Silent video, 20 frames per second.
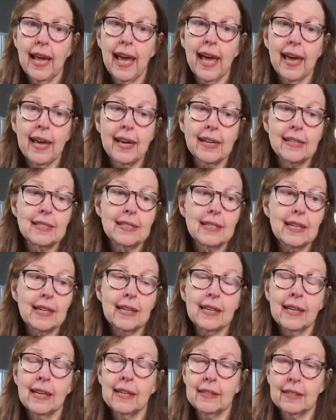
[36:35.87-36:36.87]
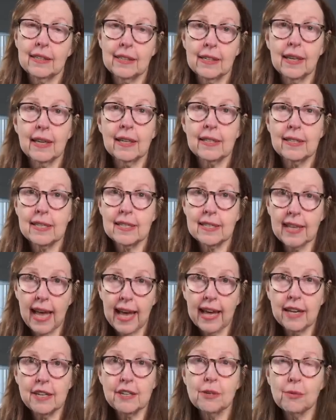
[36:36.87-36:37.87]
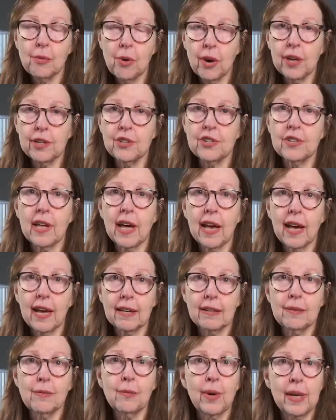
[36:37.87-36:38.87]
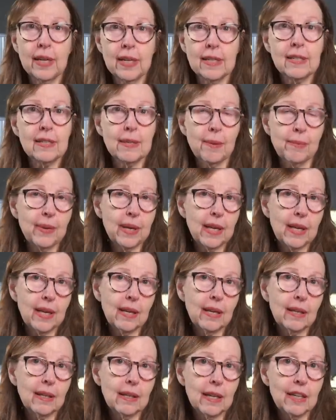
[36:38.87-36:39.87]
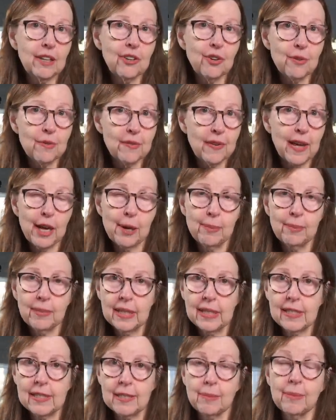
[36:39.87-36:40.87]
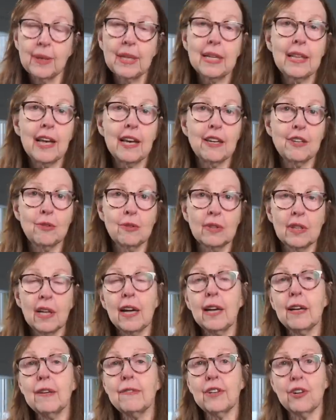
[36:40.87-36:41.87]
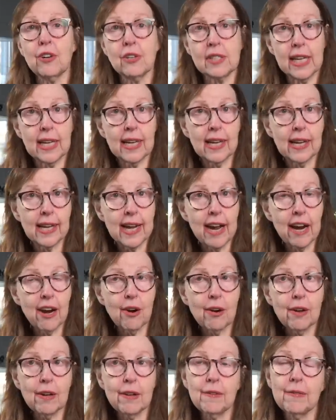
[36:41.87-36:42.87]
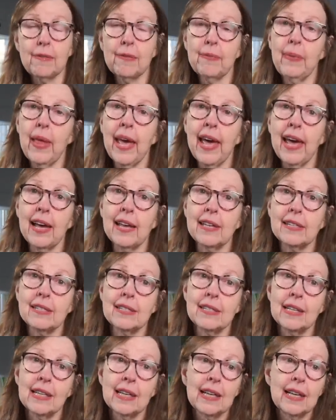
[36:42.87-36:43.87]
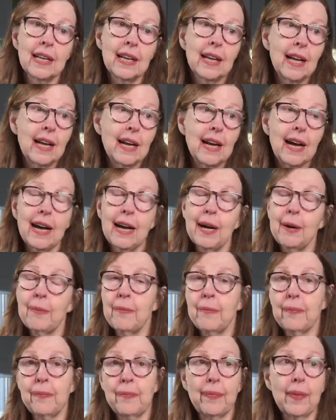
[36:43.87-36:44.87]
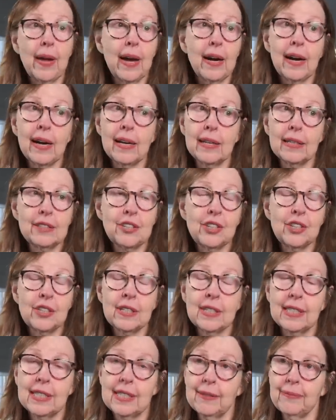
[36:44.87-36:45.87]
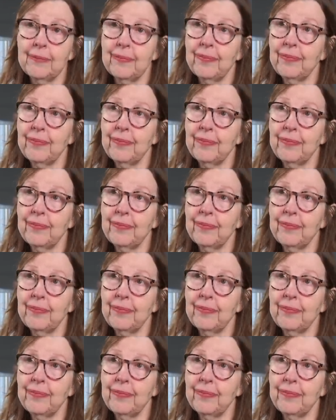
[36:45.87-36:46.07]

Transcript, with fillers: And it it's sad to watch that when it's somebody in your family, somebody that you love and are taking care of, and um, just